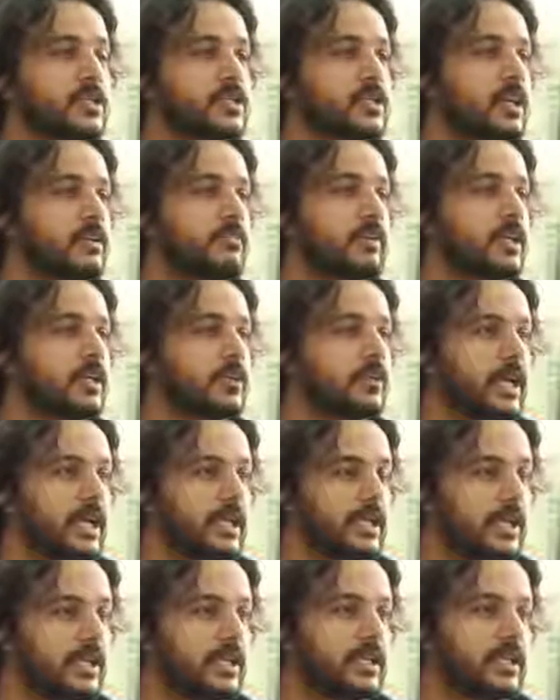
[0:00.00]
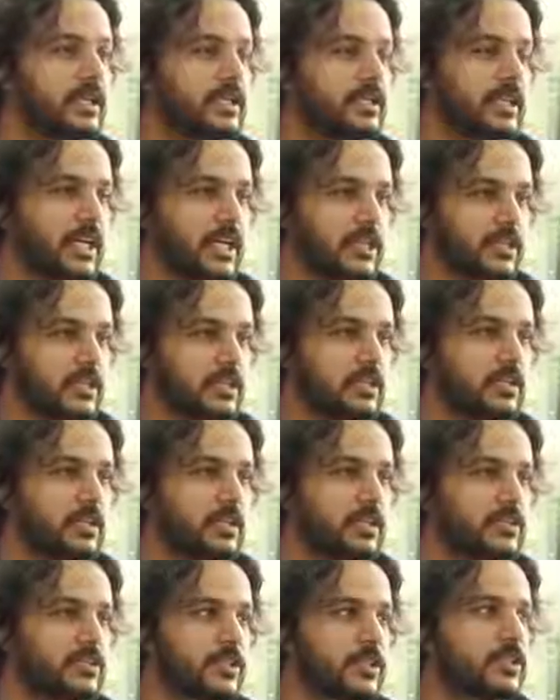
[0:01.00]
So I went to NID, National
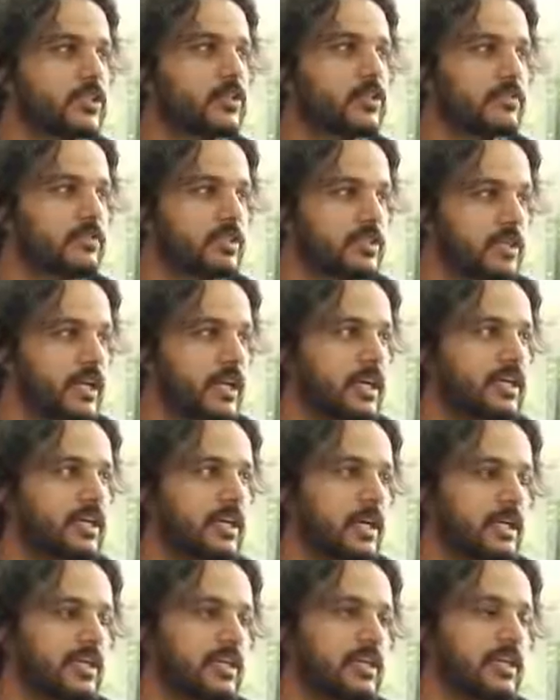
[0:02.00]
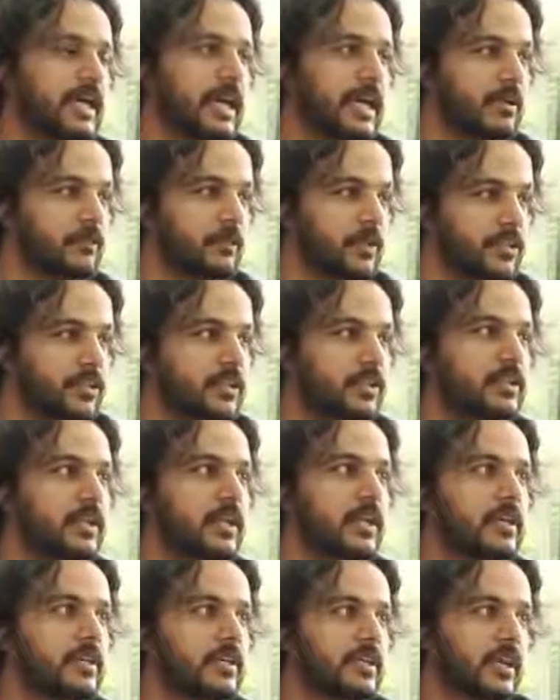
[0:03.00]
Institute of Design. I did animation
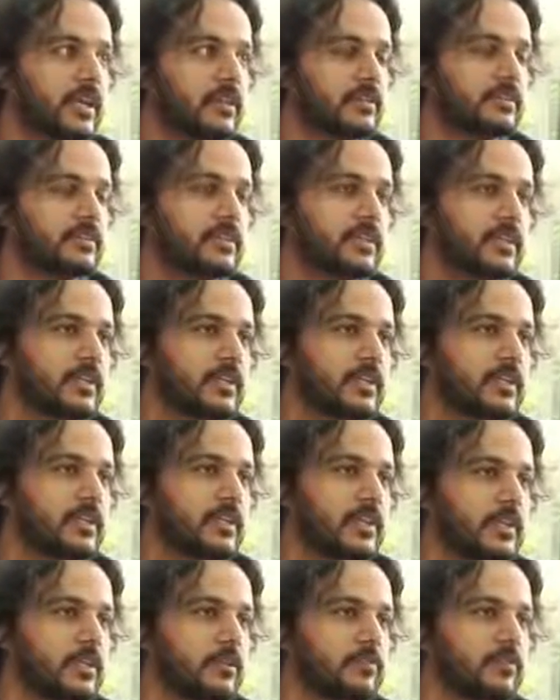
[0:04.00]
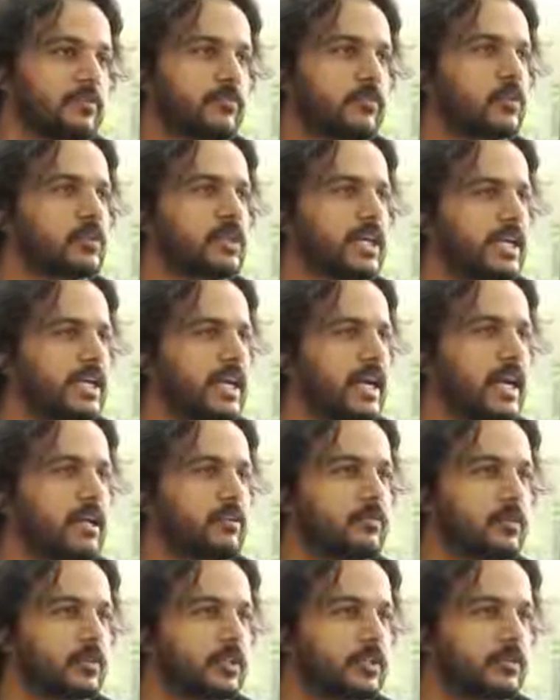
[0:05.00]
there, yes. And before that, I
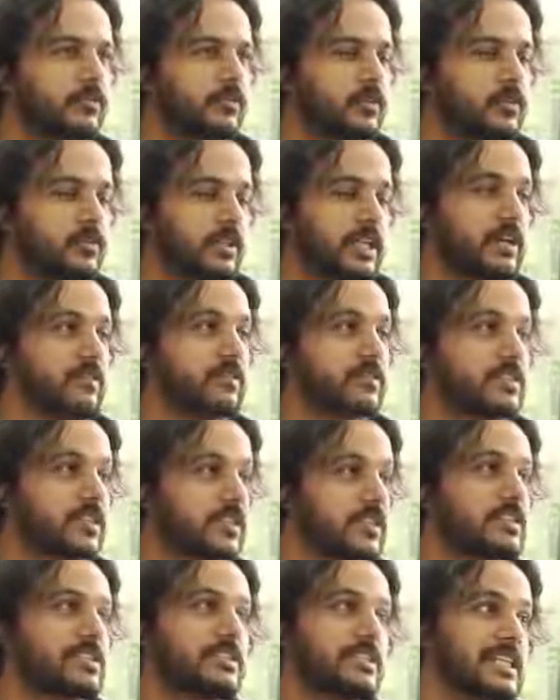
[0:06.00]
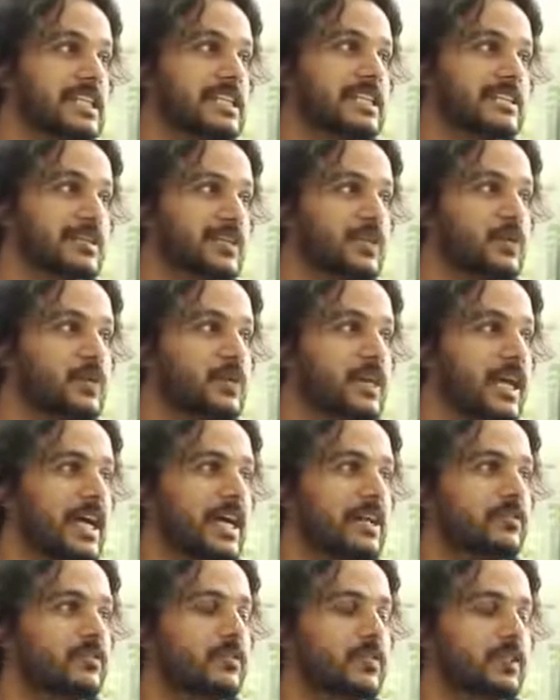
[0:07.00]
had worked for, when I was still in school, I
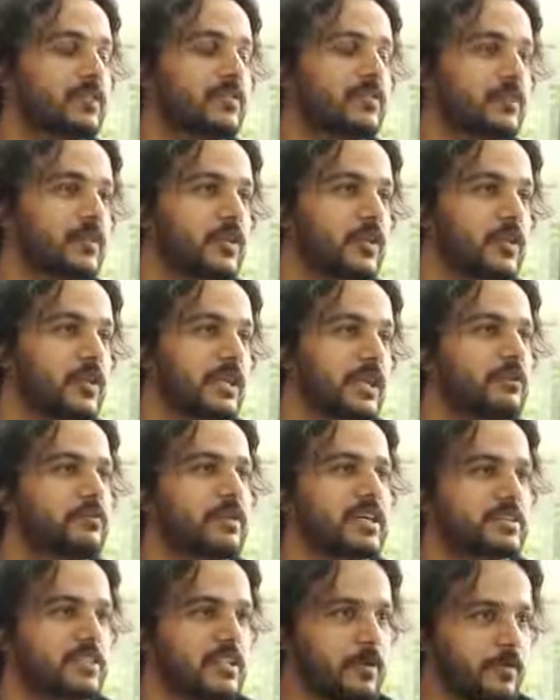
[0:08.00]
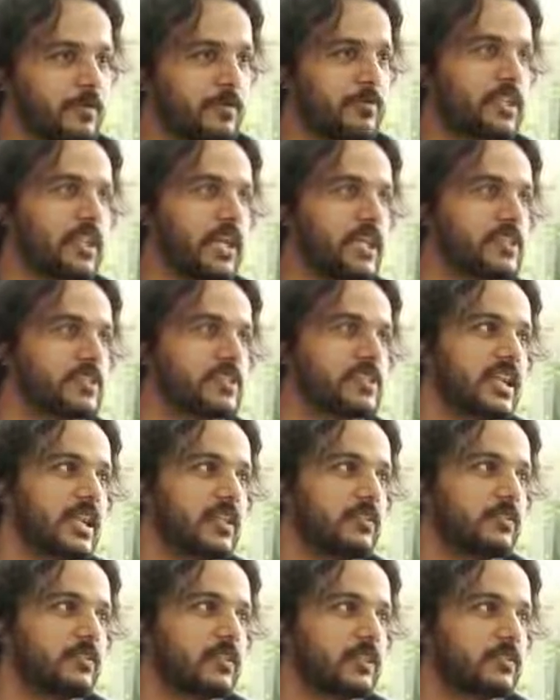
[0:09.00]
had worked for, in my summer vacations, I
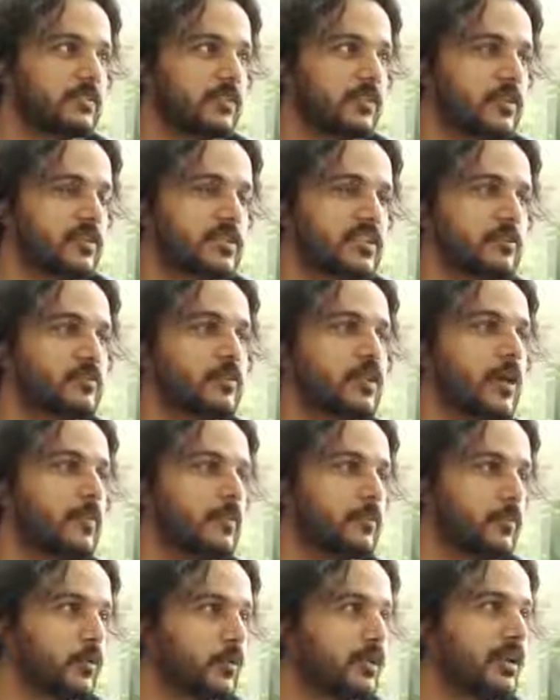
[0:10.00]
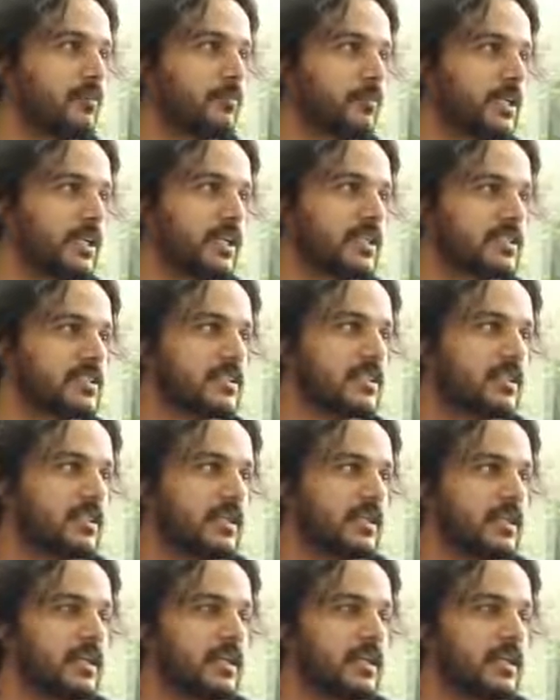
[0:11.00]
had worked for some comic book companies.